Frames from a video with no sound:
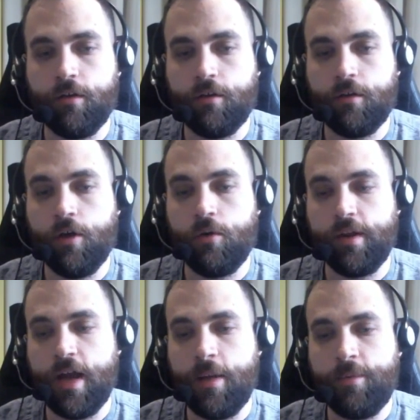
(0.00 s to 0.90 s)
go
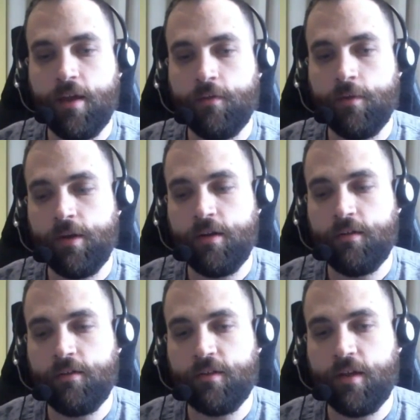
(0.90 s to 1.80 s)
and copy
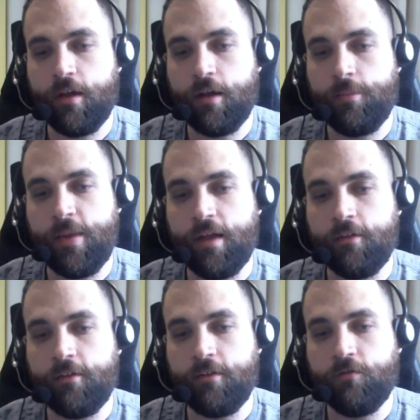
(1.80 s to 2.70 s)
everybody's
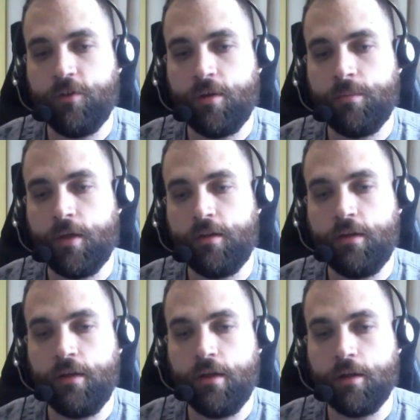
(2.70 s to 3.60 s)
balances from
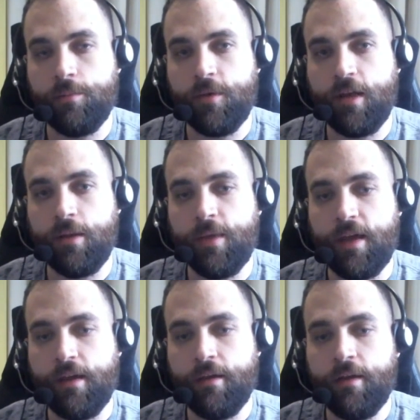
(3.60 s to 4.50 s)
a competing
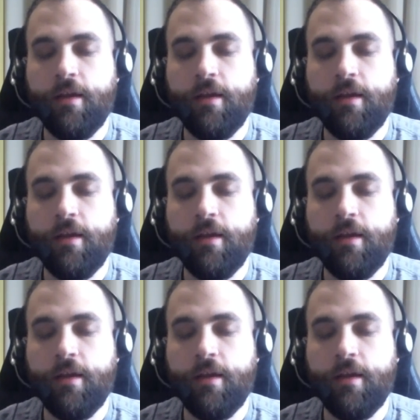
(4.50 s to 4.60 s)
bank,